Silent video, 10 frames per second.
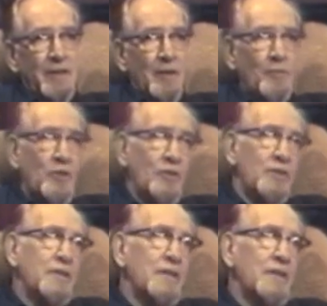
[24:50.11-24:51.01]

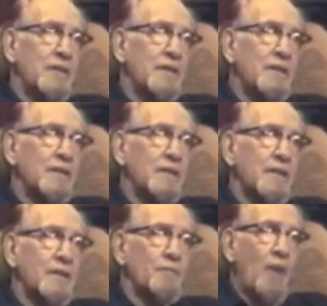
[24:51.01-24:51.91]
compute
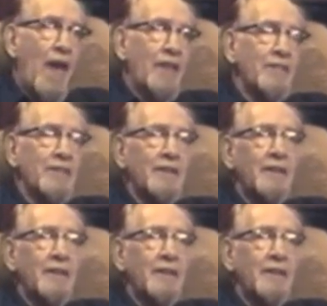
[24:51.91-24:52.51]
the path